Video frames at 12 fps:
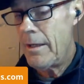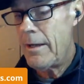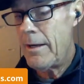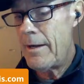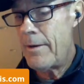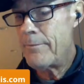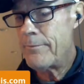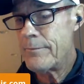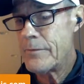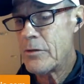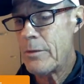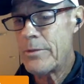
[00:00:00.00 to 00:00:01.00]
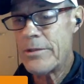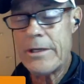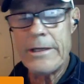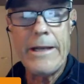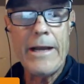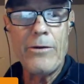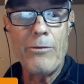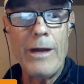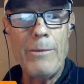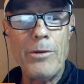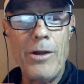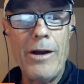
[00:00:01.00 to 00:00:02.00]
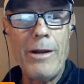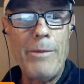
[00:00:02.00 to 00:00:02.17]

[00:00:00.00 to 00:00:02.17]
so I'm just going to kind of ramble on